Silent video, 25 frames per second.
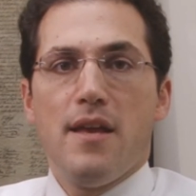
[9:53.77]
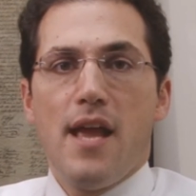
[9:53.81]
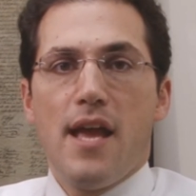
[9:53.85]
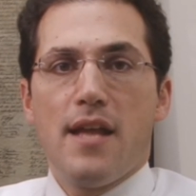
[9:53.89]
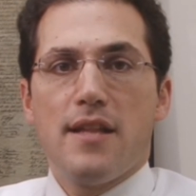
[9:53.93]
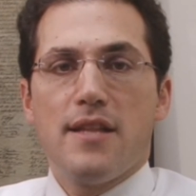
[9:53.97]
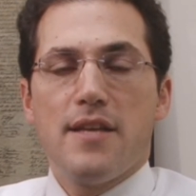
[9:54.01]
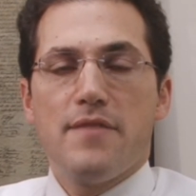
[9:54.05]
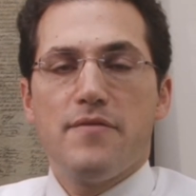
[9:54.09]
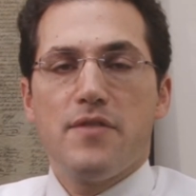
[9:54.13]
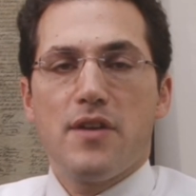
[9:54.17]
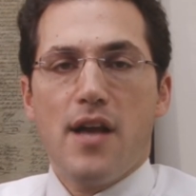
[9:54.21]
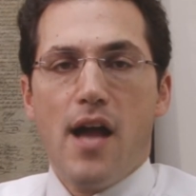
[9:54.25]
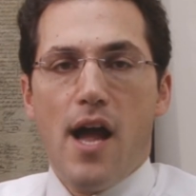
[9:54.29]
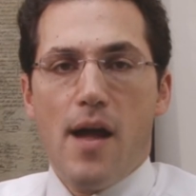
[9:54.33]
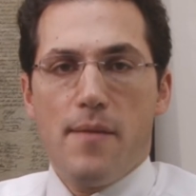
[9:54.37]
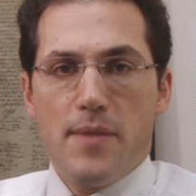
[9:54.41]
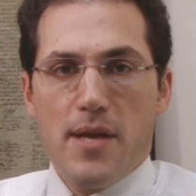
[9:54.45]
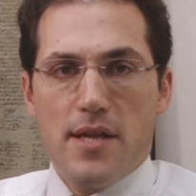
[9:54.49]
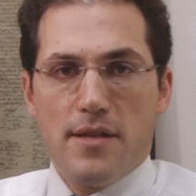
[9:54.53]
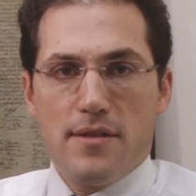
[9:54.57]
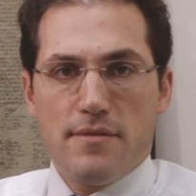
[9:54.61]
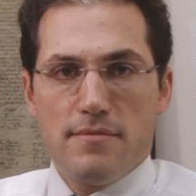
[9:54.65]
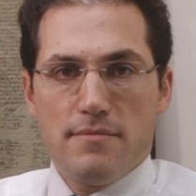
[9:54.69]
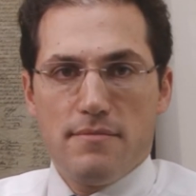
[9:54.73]
and leave a
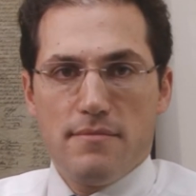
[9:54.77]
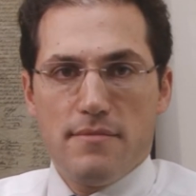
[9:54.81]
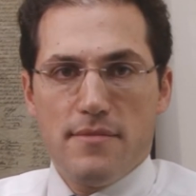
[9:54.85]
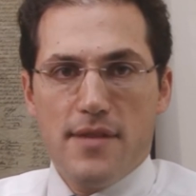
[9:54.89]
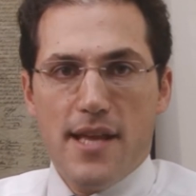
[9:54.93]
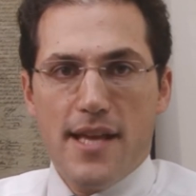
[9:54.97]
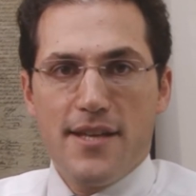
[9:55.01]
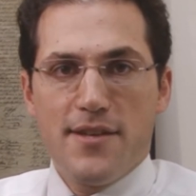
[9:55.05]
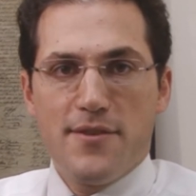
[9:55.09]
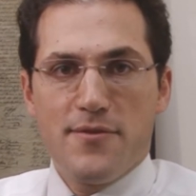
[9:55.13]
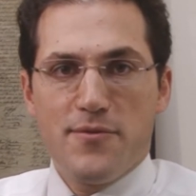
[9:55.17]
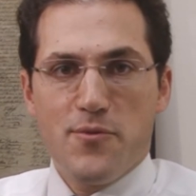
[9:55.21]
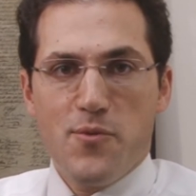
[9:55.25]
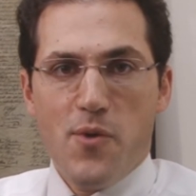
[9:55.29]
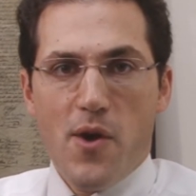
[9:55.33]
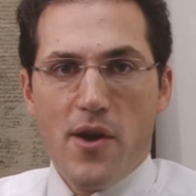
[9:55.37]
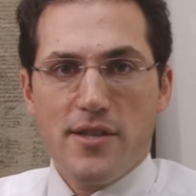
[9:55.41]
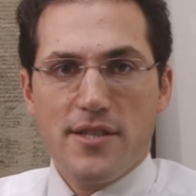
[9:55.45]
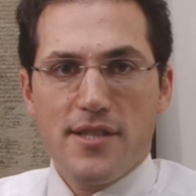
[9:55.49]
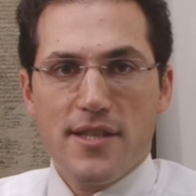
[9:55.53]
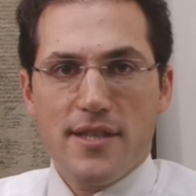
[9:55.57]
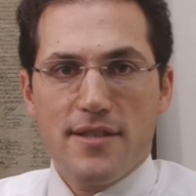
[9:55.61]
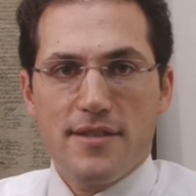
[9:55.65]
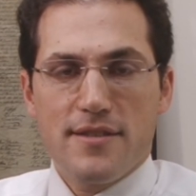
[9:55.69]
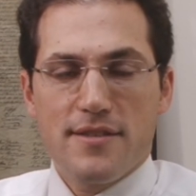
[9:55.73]
comment. Thank you for
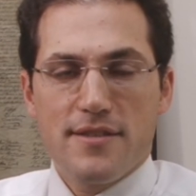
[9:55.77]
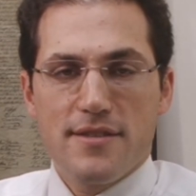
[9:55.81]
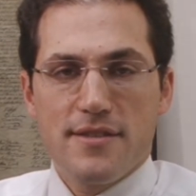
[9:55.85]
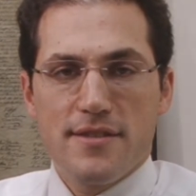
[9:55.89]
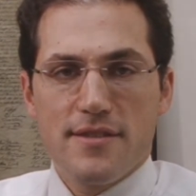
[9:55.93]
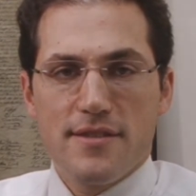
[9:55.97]
watching.